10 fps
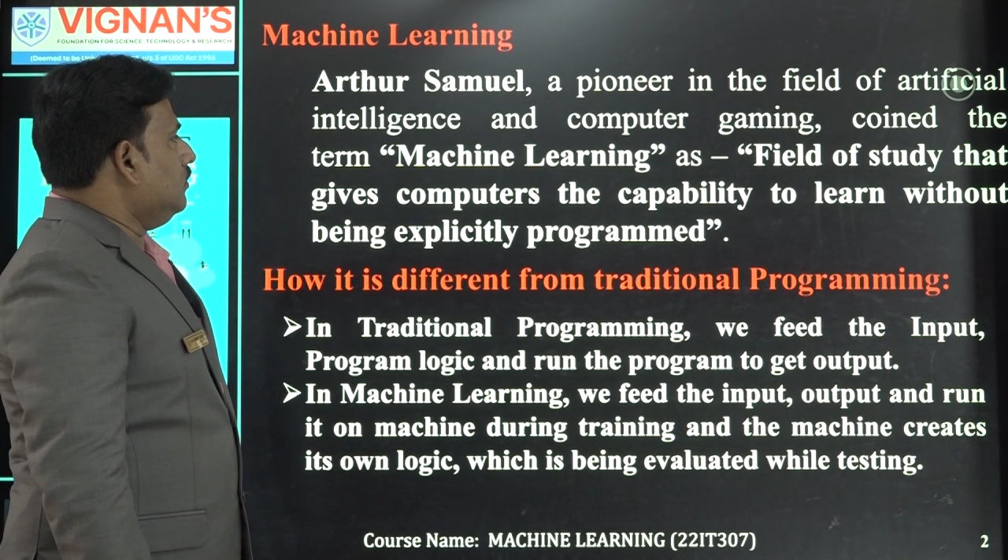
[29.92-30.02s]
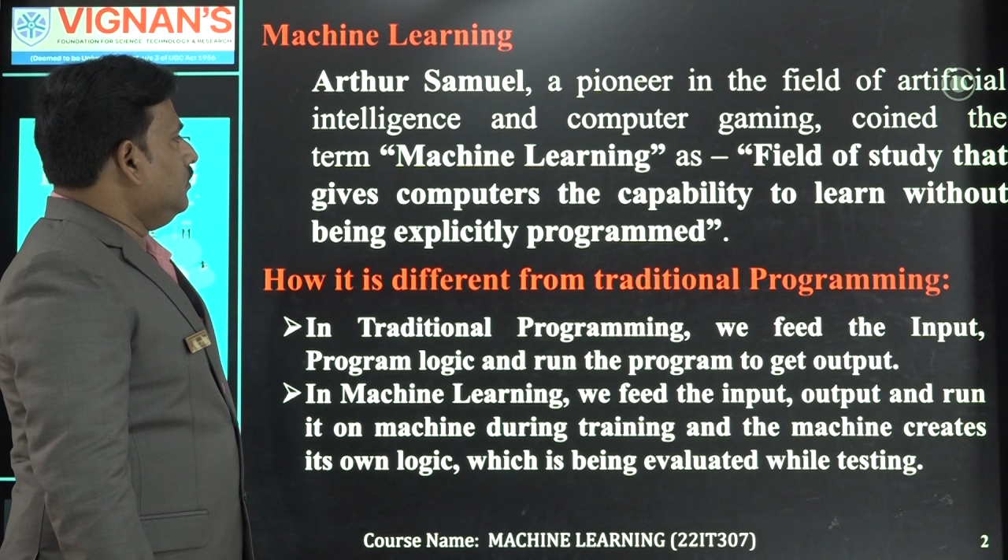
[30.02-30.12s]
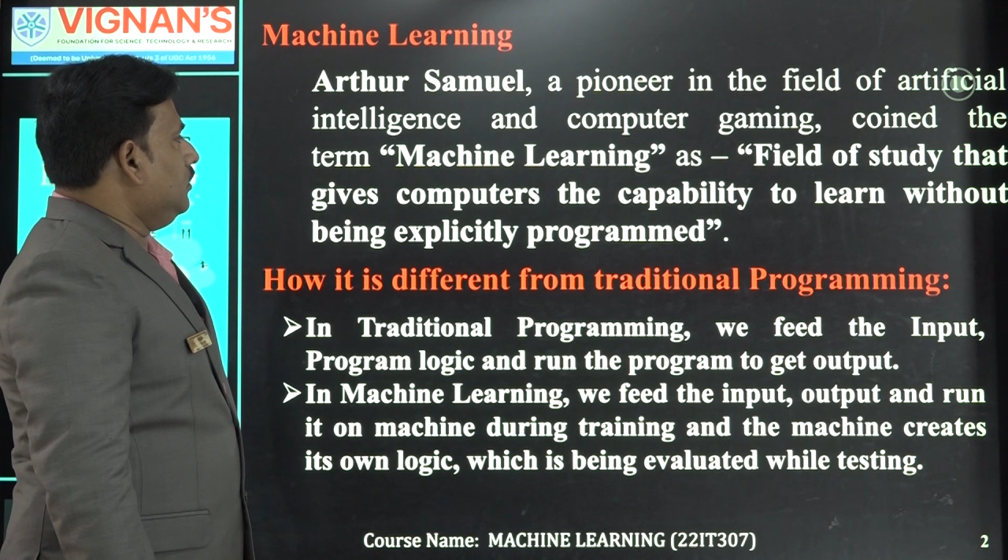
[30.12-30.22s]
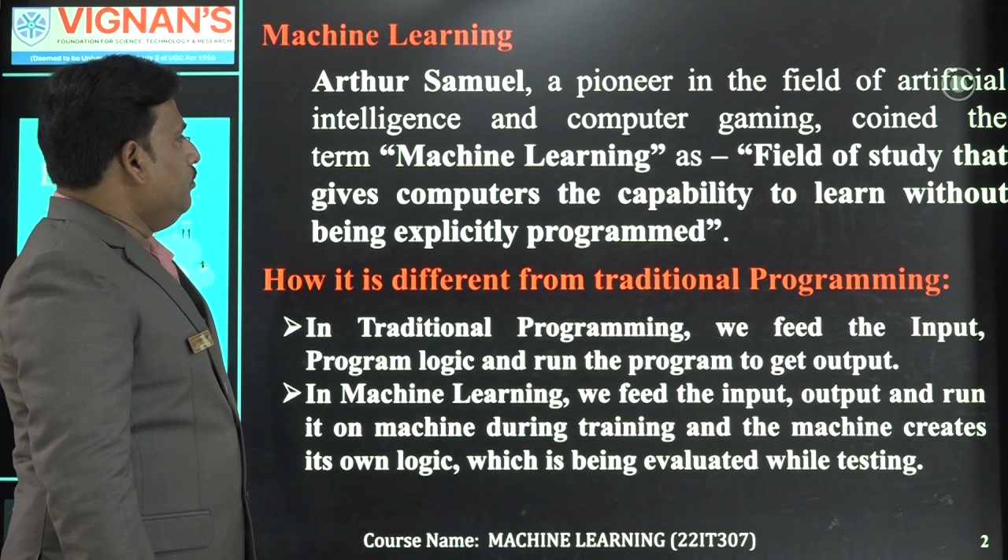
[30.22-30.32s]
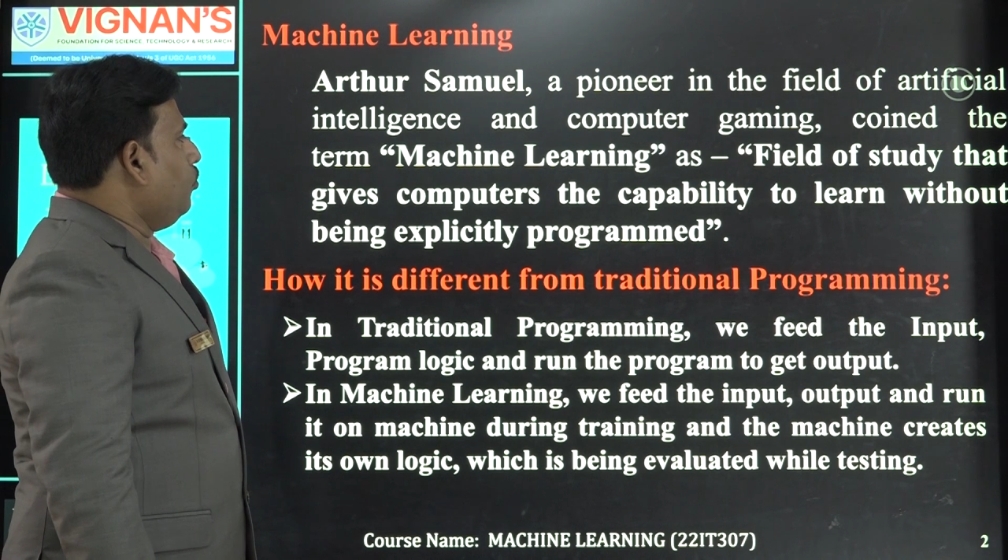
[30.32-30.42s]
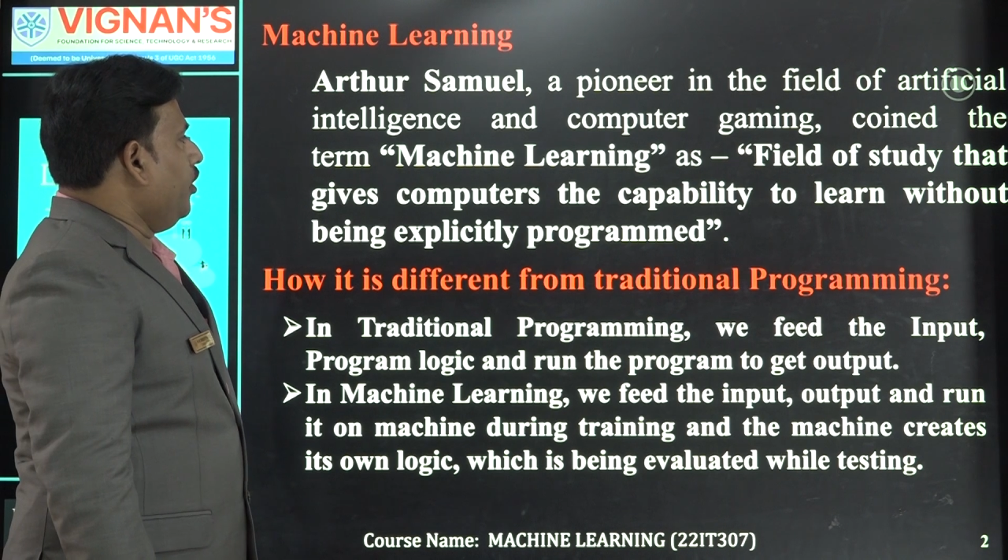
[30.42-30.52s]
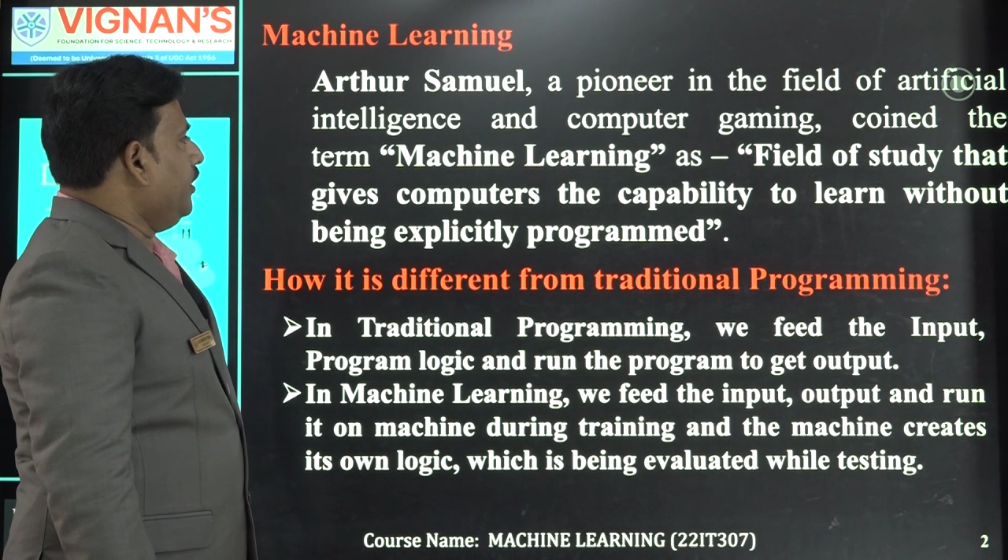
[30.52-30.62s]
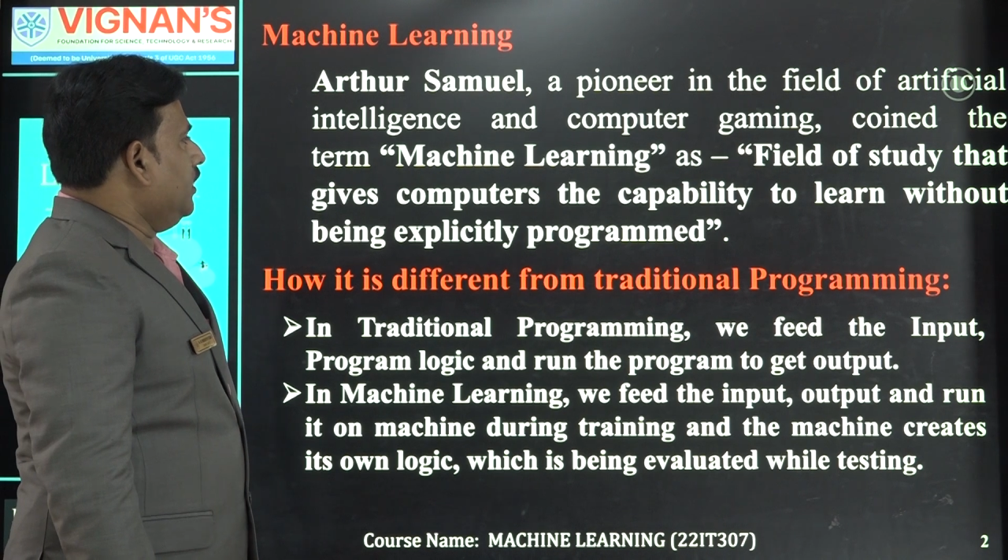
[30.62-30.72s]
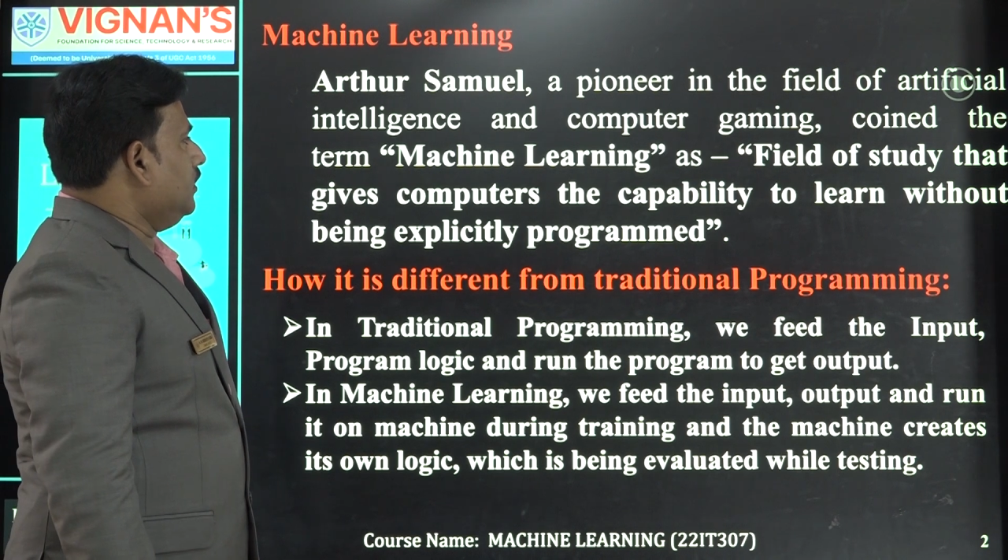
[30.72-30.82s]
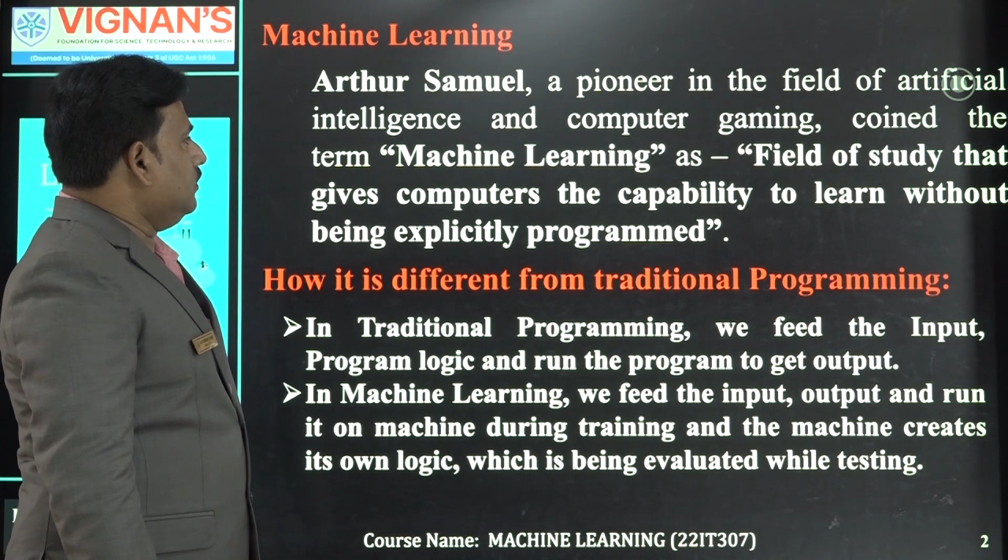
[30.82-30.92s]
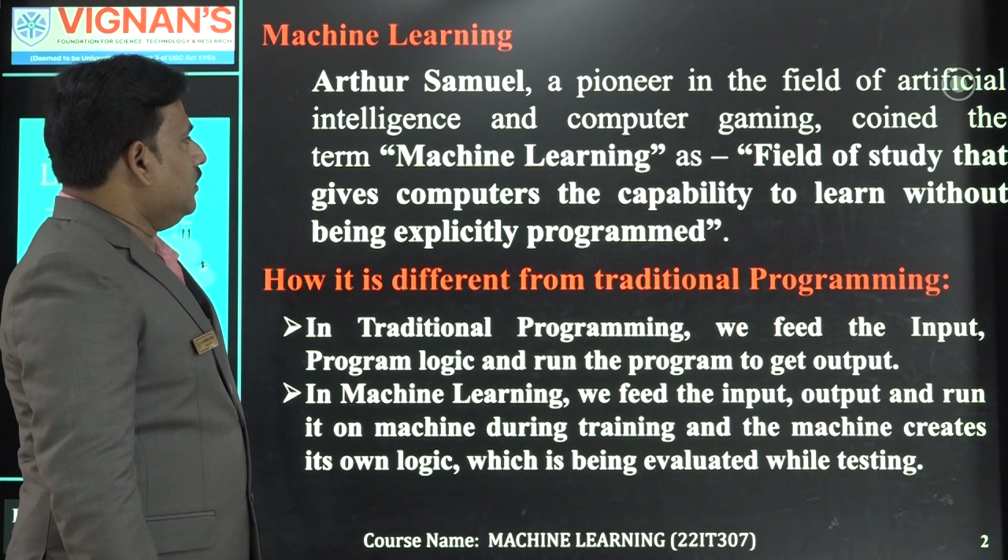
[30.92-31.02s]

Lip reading: he pointed